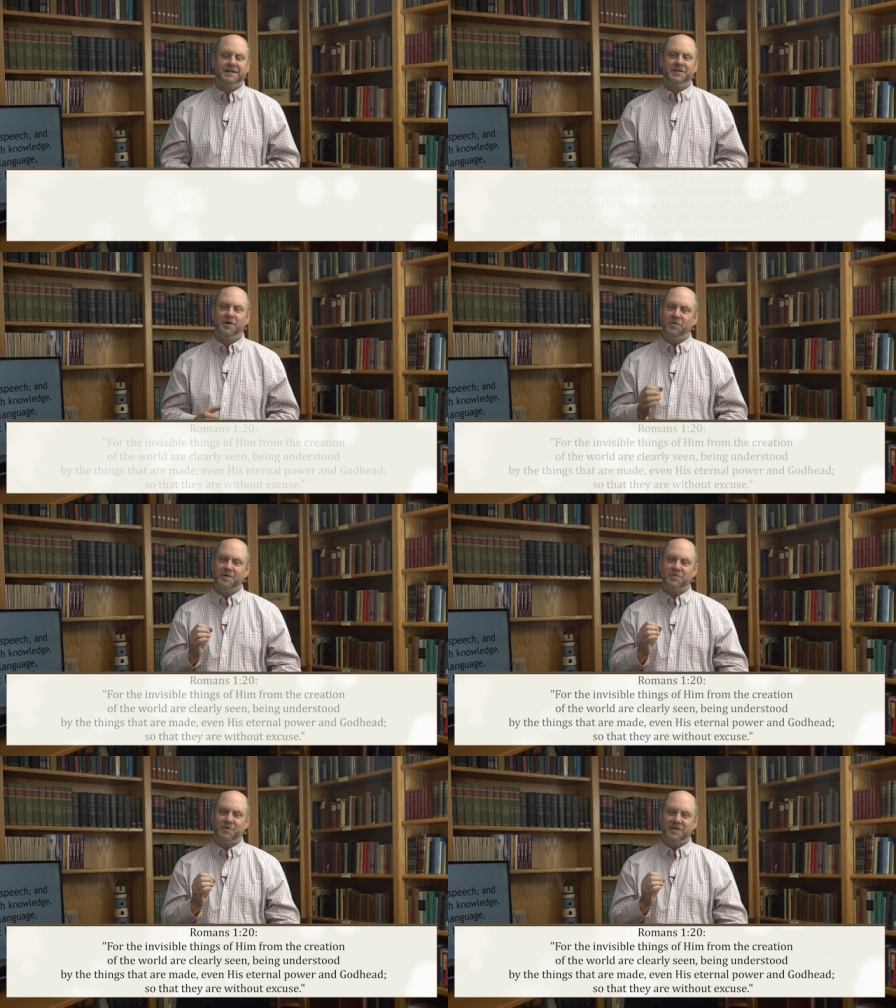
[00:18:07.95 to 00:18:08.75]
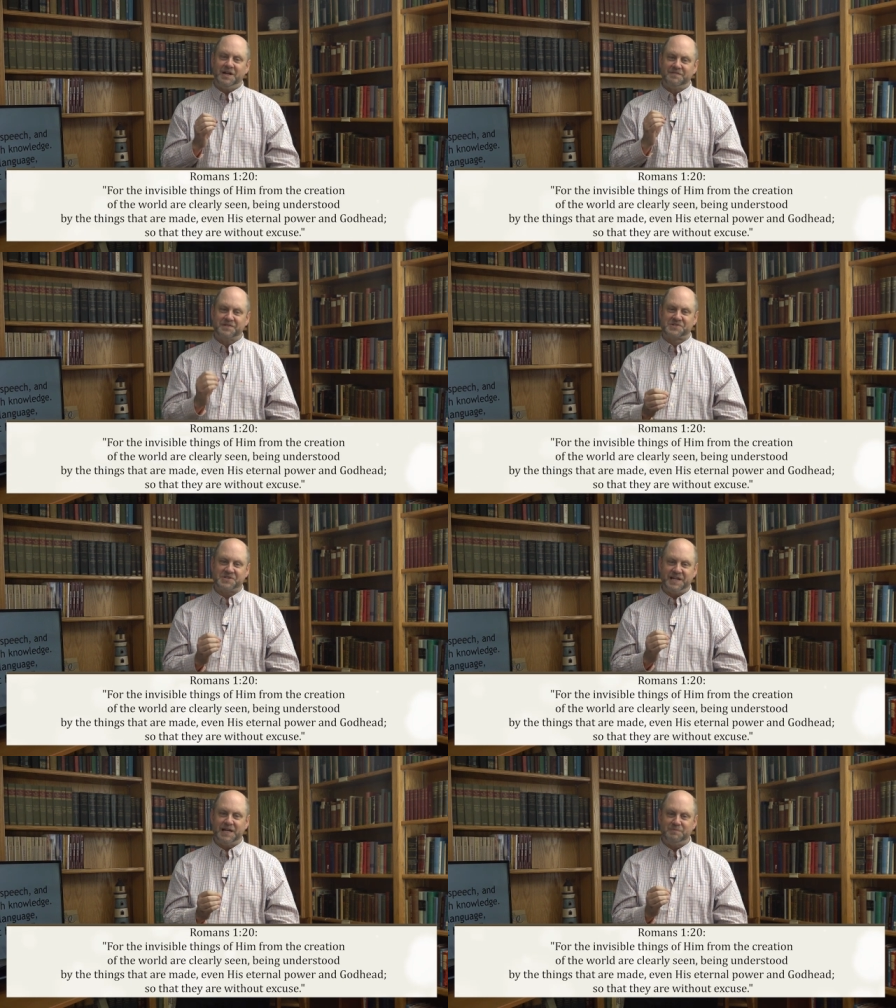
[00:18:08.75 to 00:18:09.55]
No one will ever
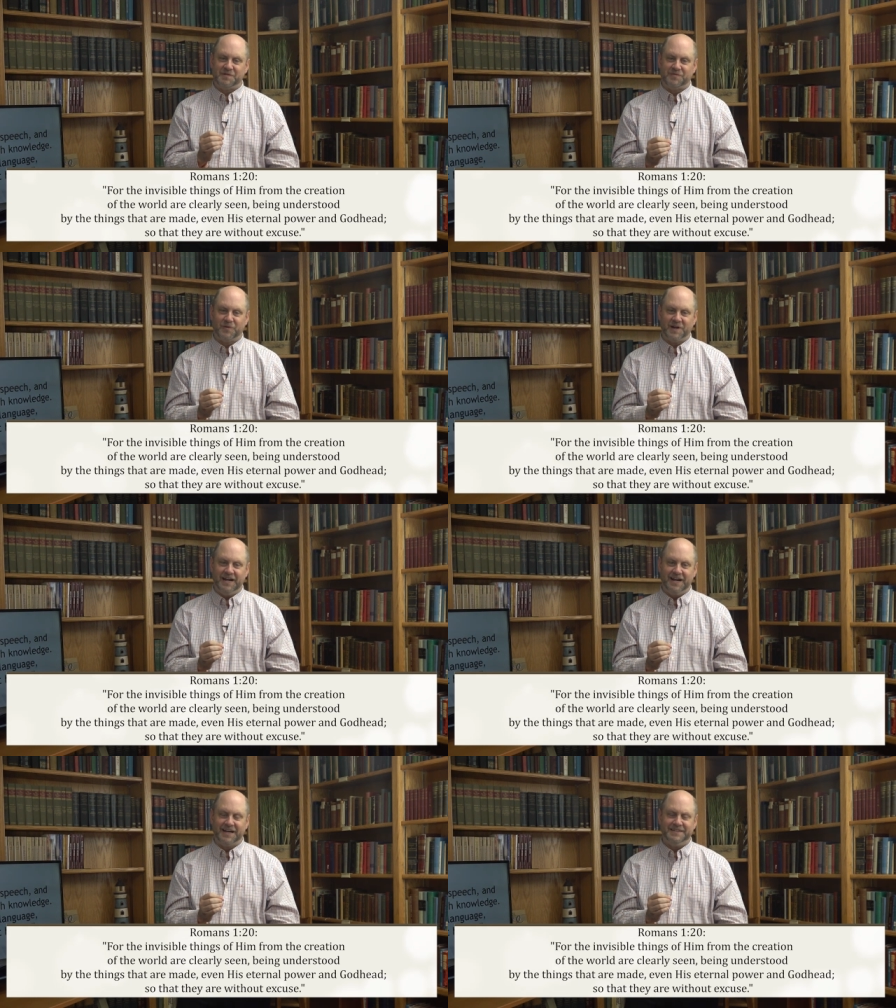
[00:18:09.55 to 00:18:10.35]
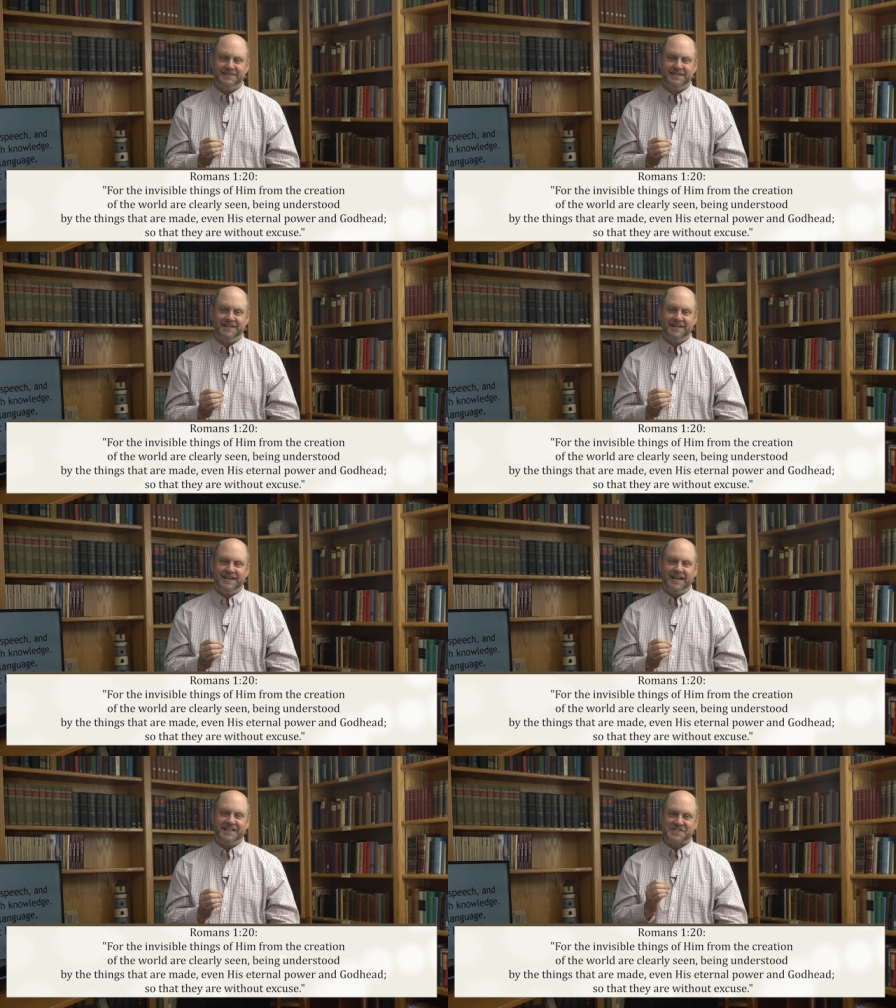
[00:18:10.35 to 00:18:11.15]
stand before God
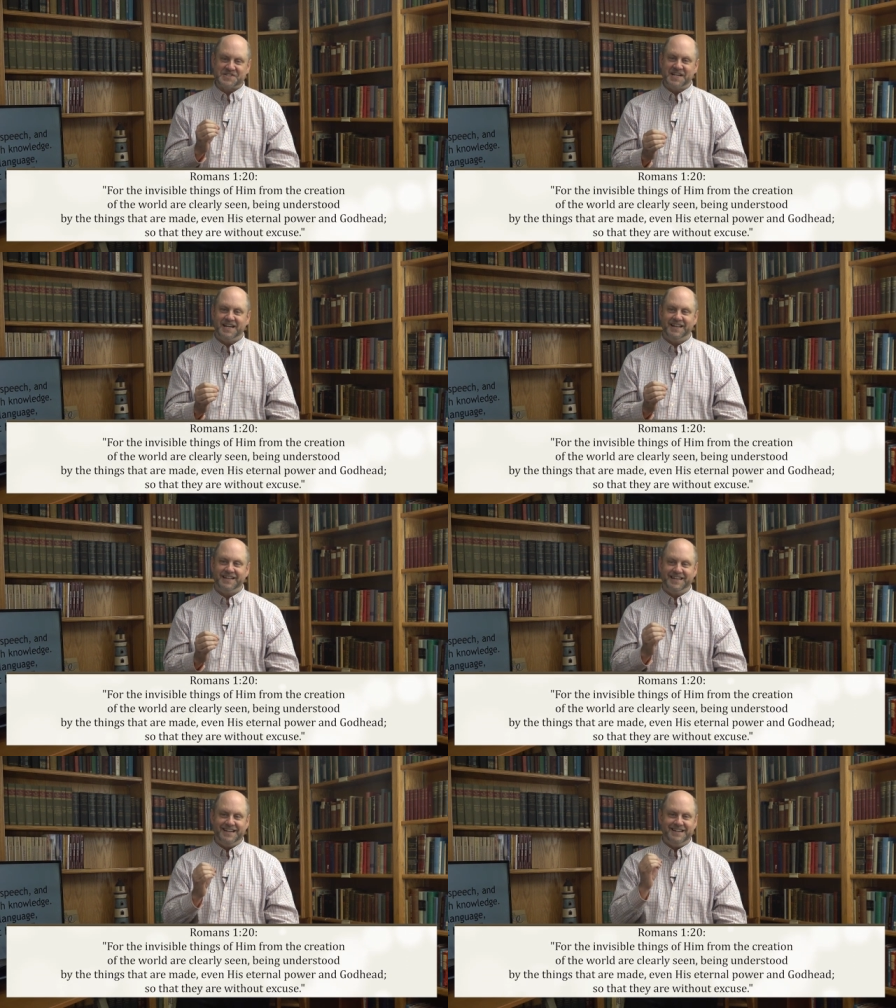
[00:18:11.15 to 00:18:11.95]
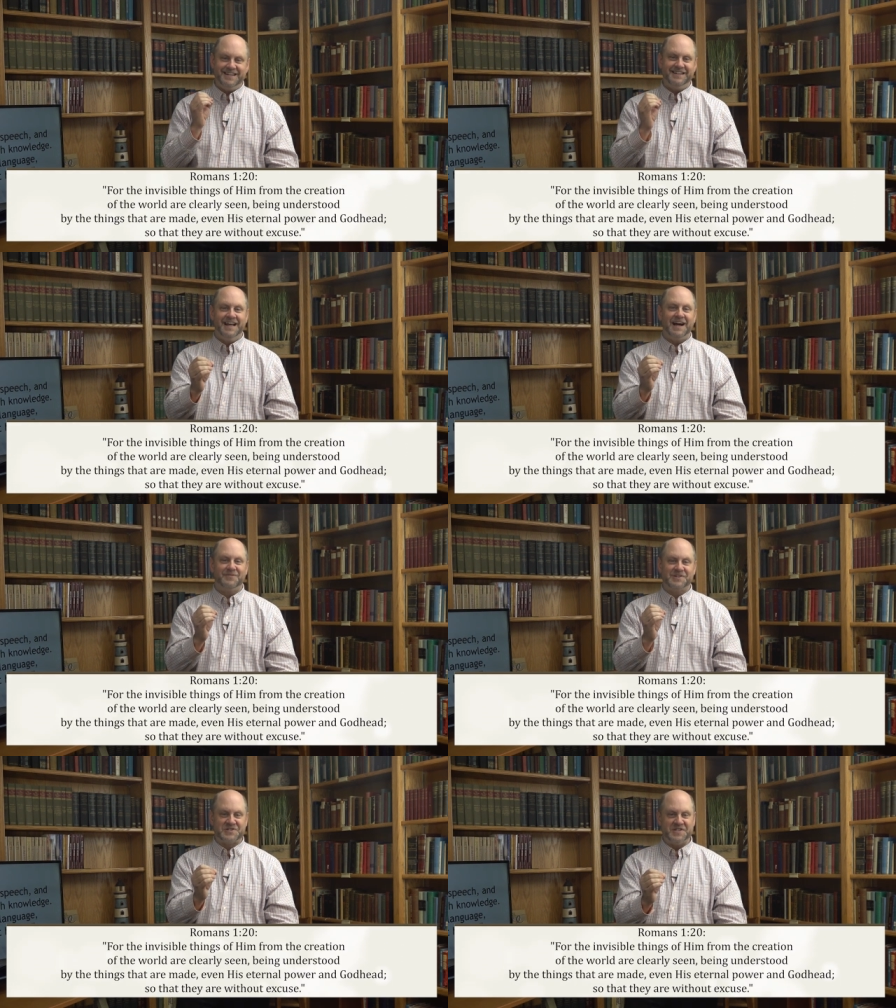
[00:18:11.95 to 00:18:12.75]
and say that they did
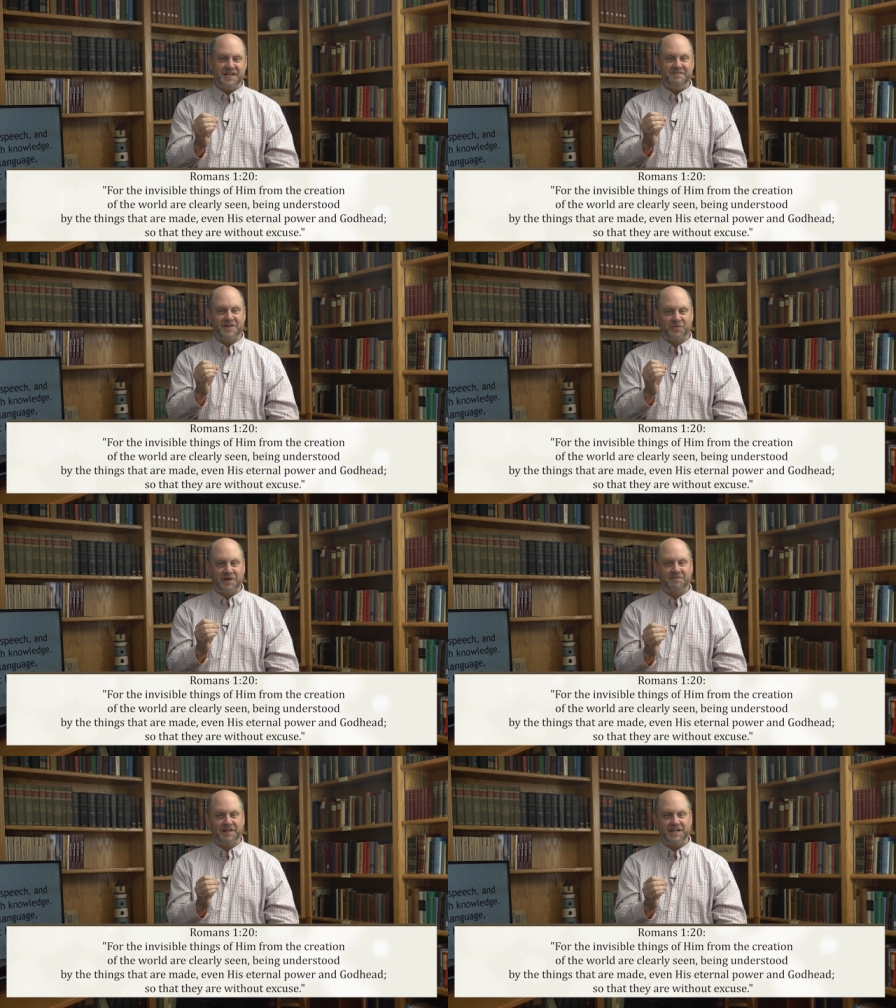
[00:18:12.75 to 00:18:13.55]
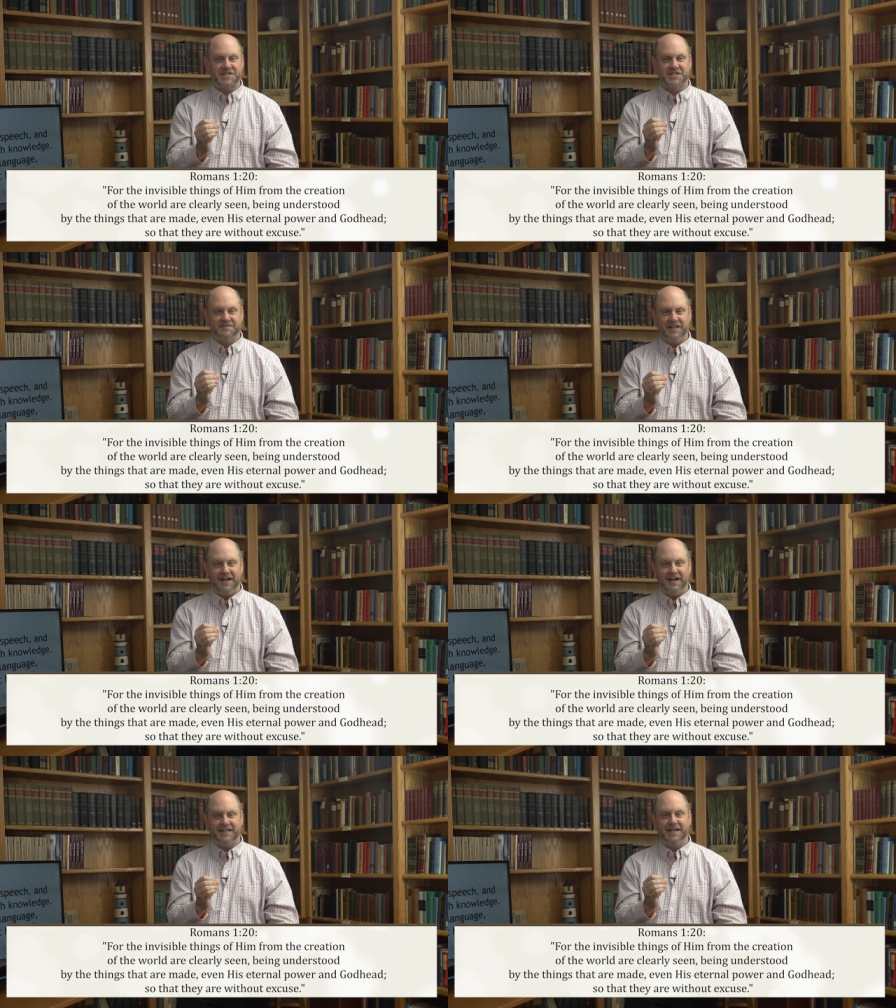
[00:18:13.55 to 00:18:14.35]
not receive the revelation of
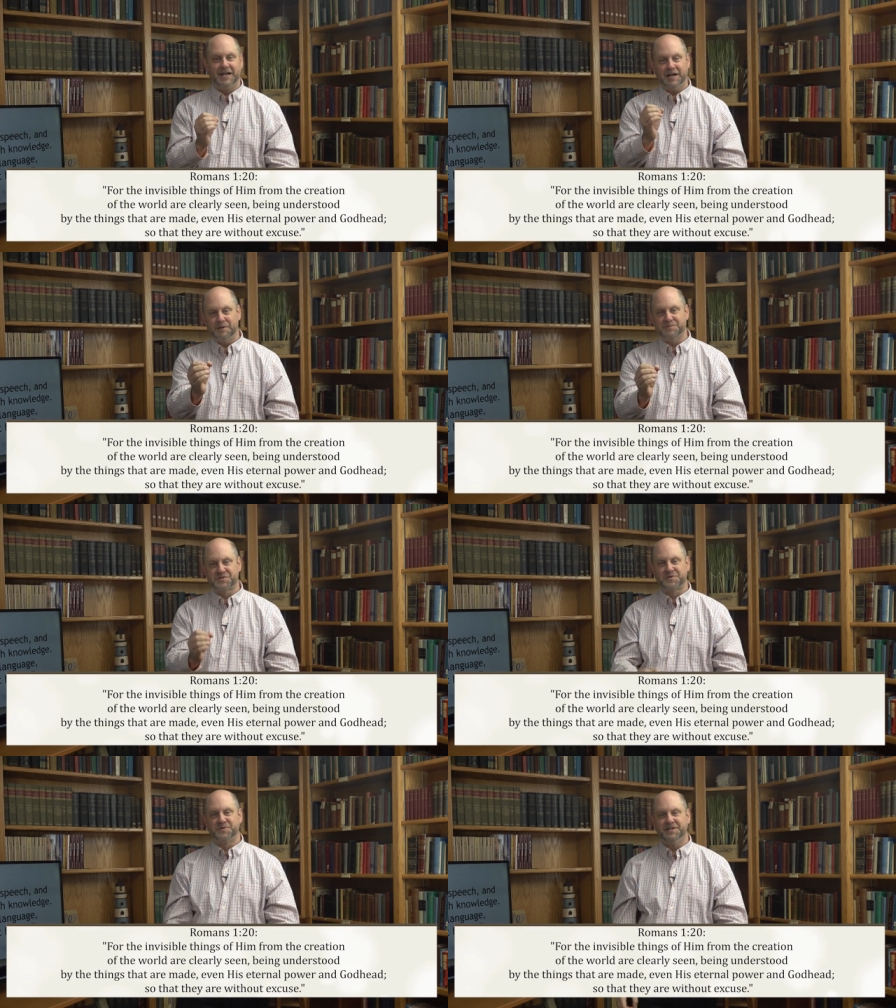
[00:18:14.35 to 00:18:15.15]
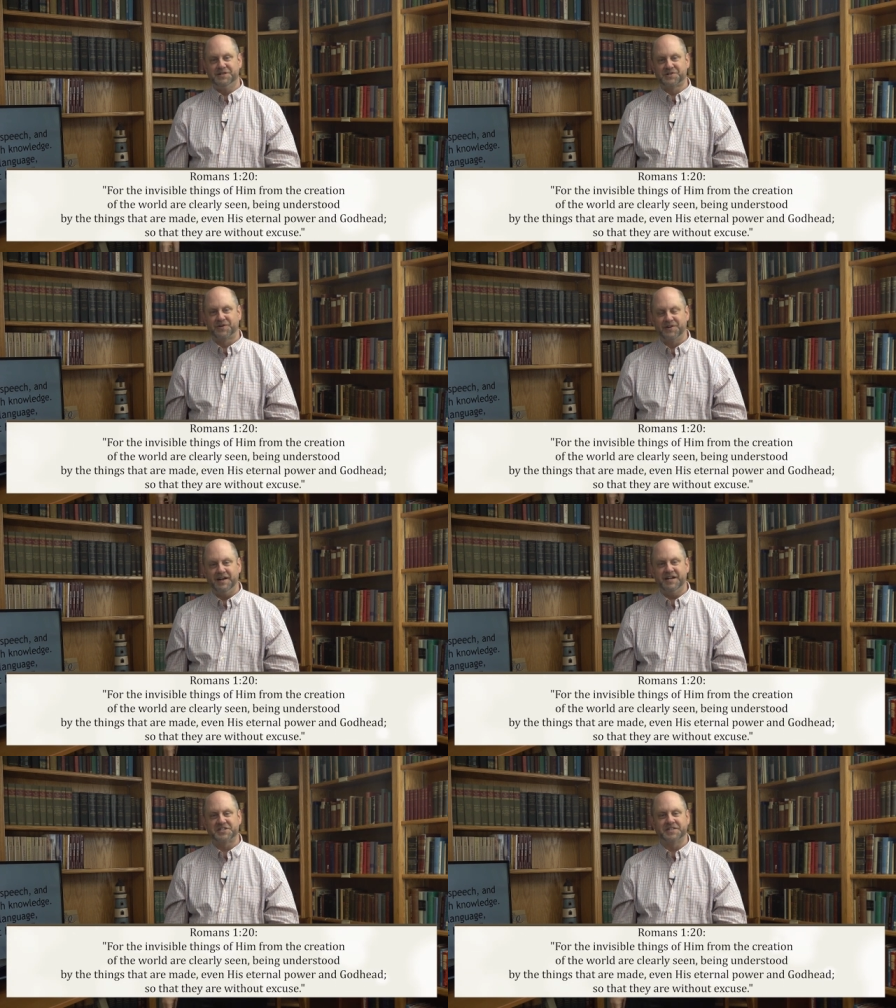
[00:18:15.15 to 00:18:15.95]
God that comes through His
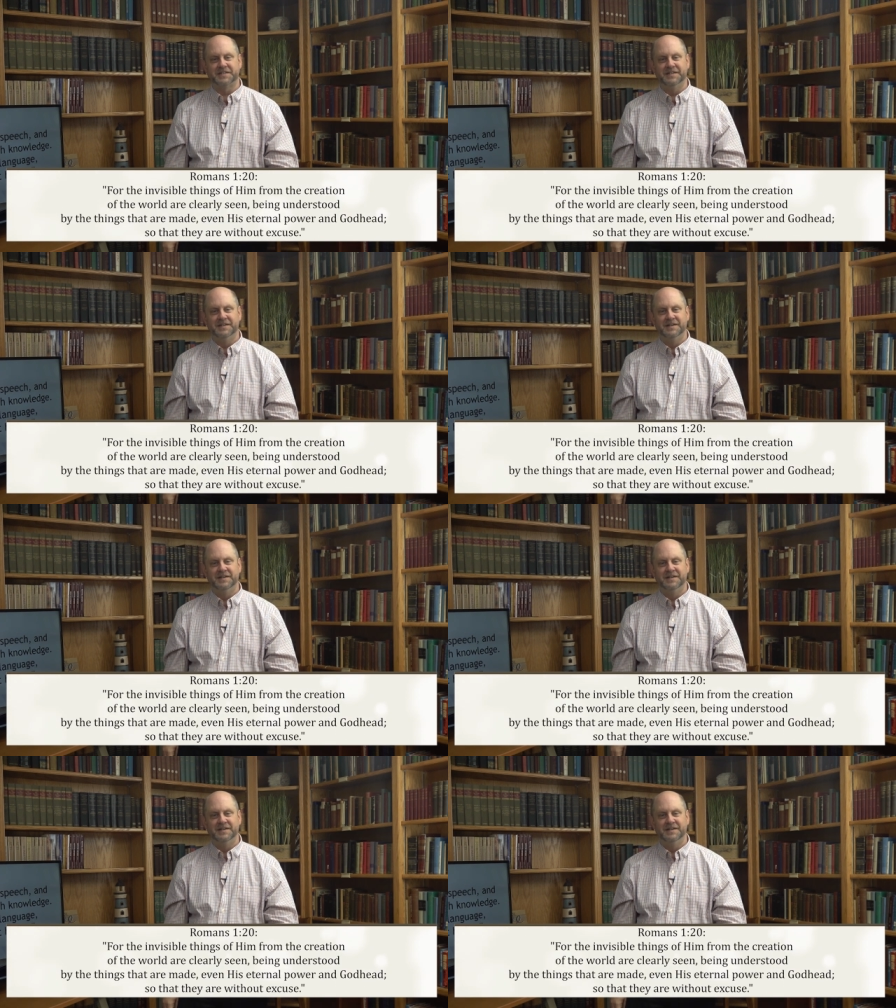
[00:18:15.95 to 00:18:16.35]
creation.